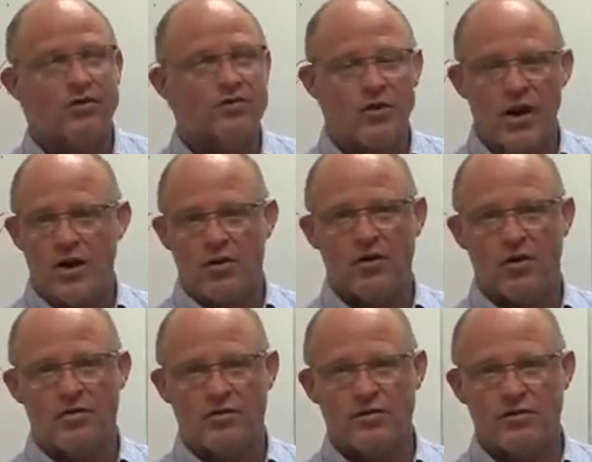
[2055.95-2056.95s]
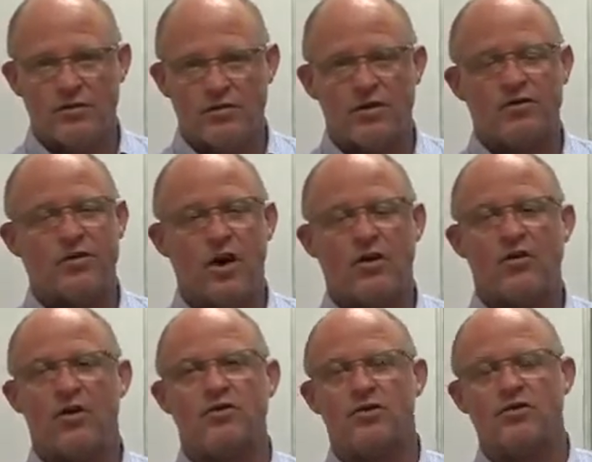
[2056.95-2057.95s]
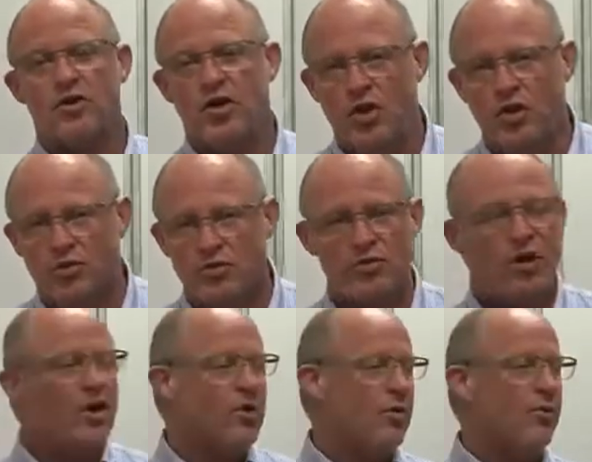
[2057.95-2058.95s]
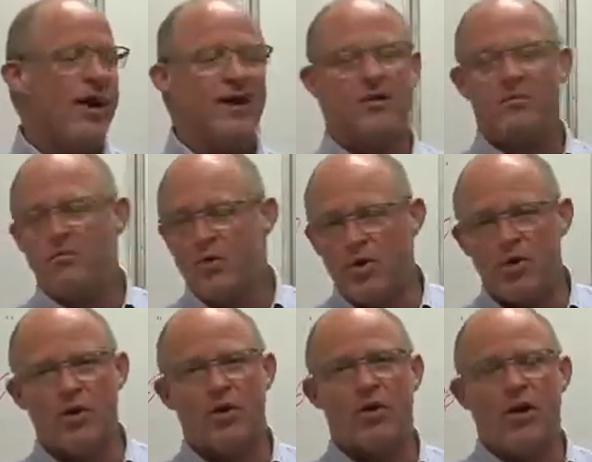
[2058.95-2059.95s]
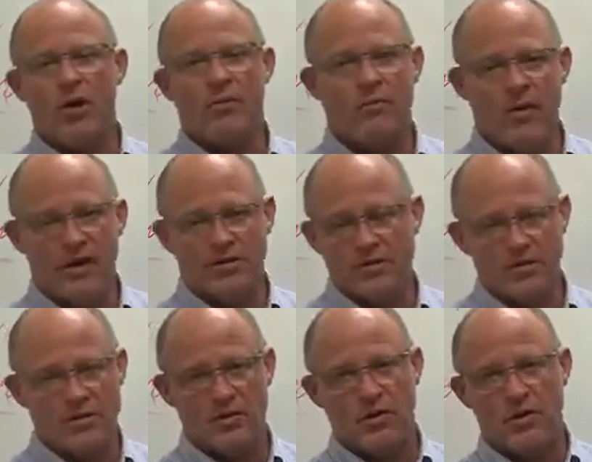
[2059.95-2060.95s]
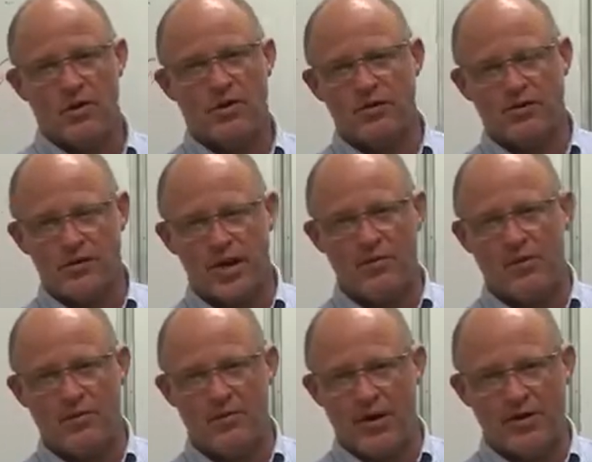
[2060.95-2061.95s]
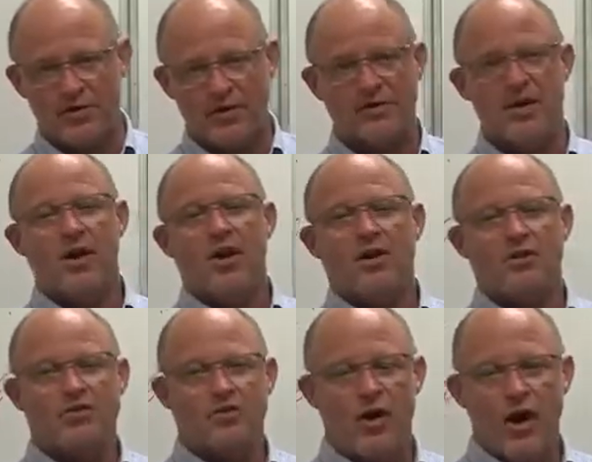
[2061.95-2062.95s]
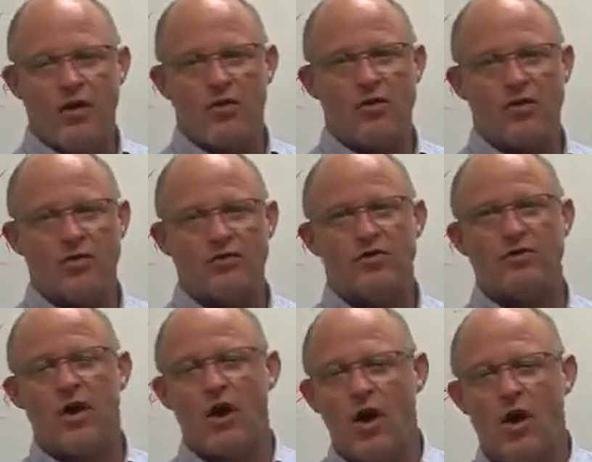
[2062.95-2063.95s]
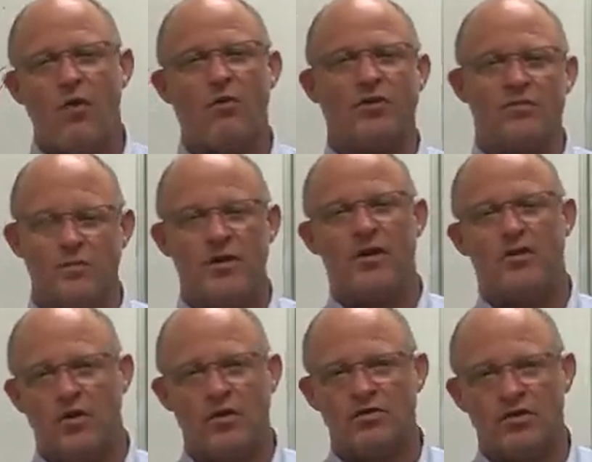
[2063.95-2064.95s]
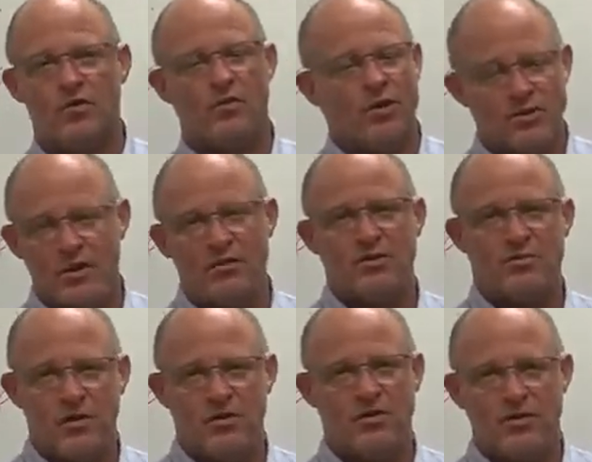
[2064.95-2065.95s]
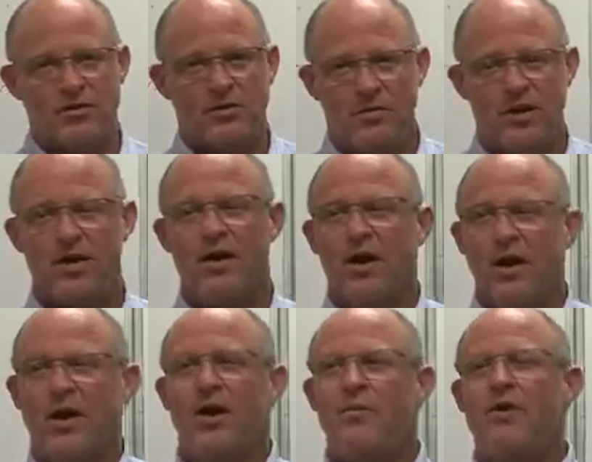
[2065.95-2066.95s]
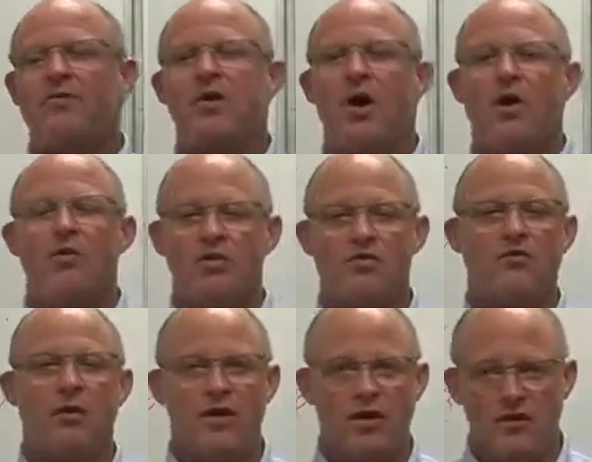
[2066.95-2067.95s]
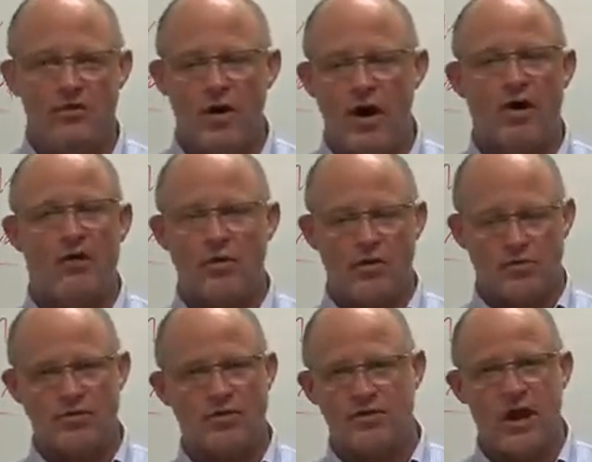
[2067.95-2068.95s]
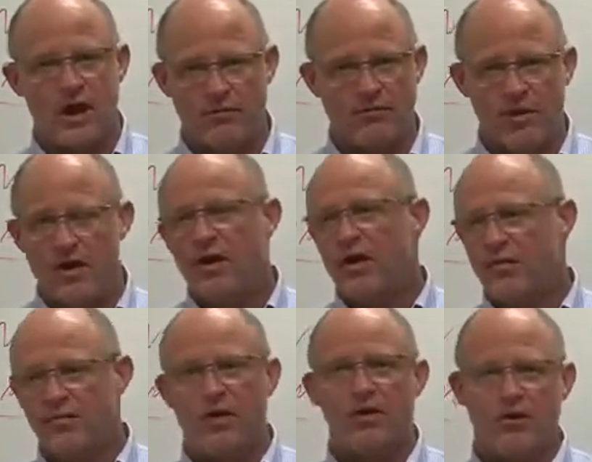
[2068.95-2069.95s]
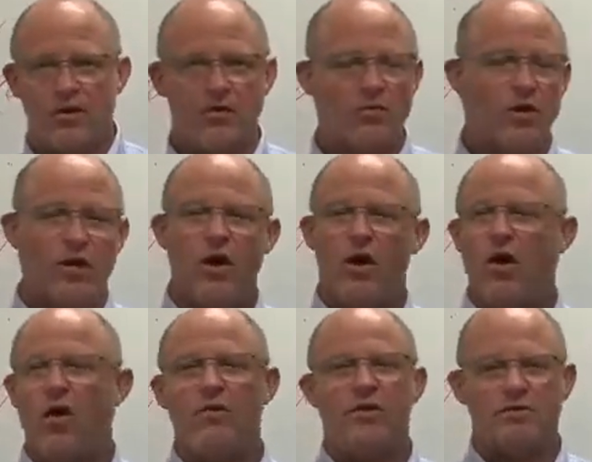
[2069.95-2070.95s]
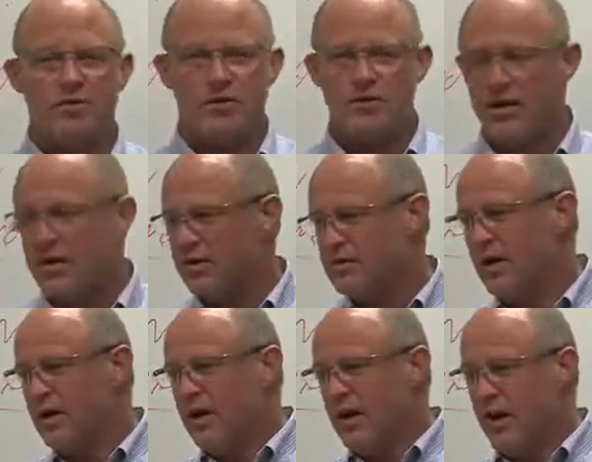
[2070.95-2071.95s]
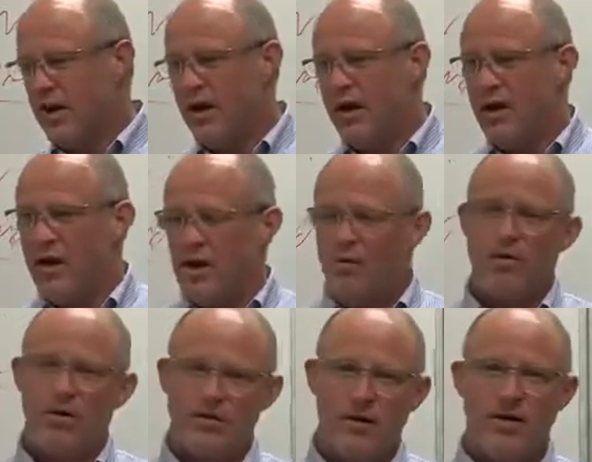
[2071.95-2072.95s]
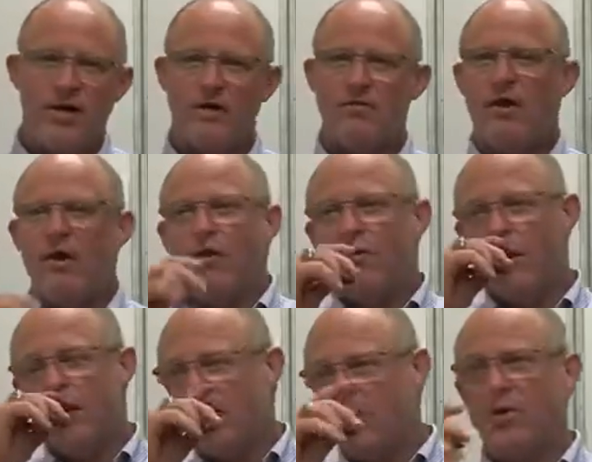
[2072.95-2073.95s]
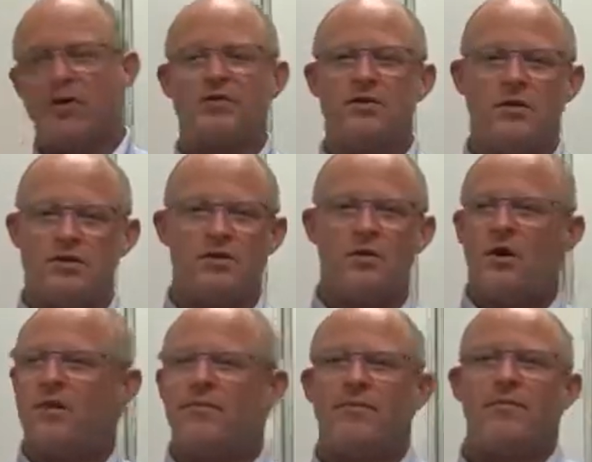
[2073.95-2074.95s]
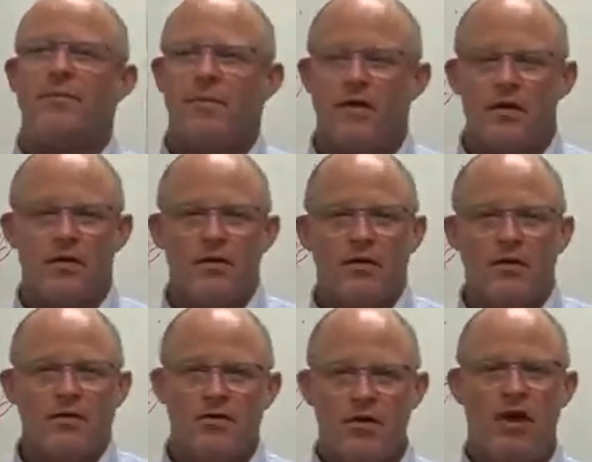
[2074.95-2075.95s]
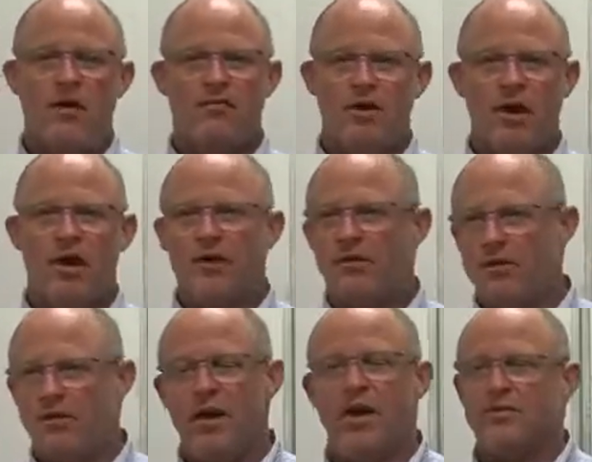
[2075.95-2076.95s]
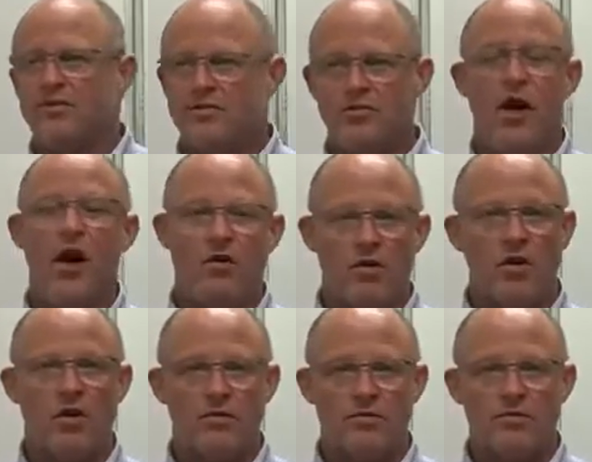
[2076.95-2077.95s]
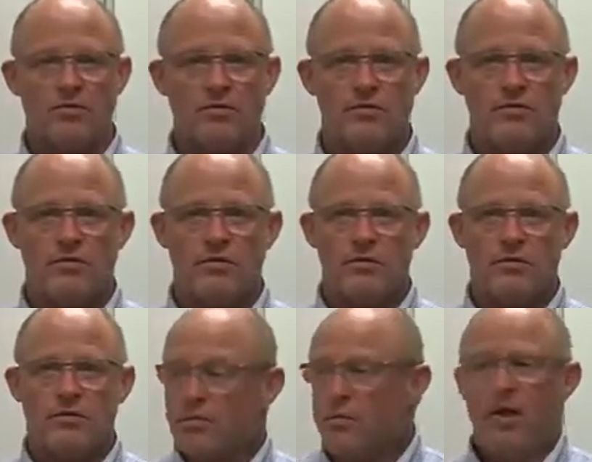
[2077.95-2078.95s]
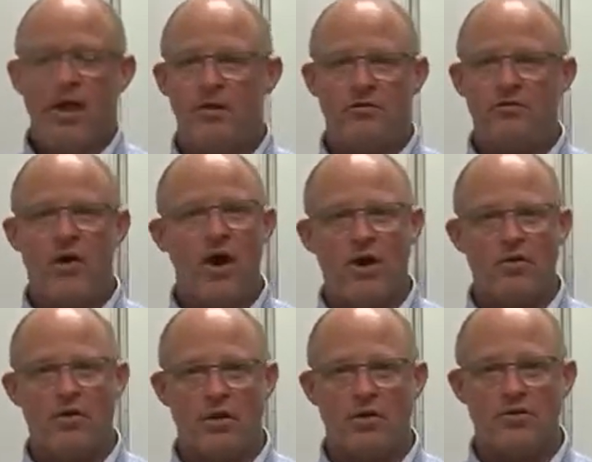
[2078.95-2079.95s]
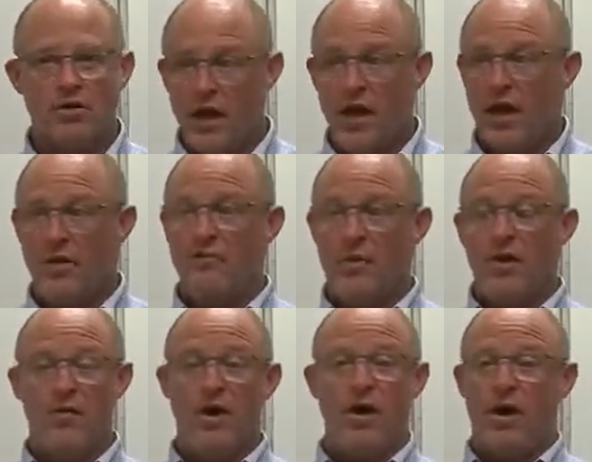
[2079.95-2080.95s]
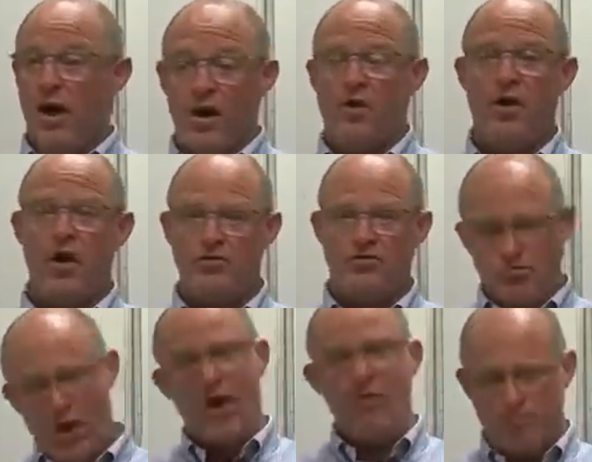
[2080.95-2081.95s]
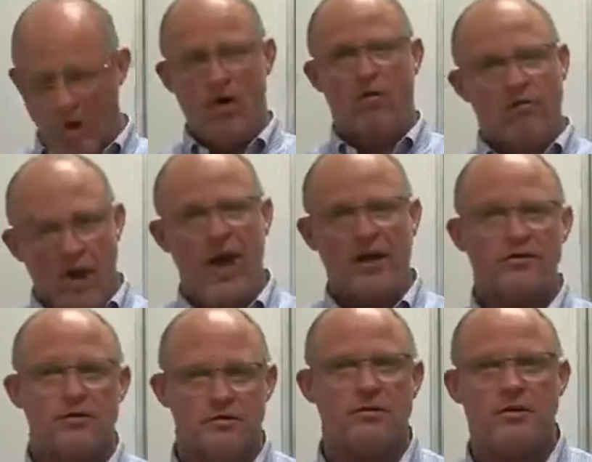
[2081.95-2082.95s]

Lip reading: Trial closes. Trial closes are huge. We're back to pure basics. We're no longer in a segment of basics. Trial closes. Always be closing. What does always be closing mean? It means always floating trial closes out. If I could, would. All these little things. Hey, what do you think of? Well, what decision do you have land? Yes. Trial close. It's a blatant trial close. And by the way, it closed. Ding, boom, next.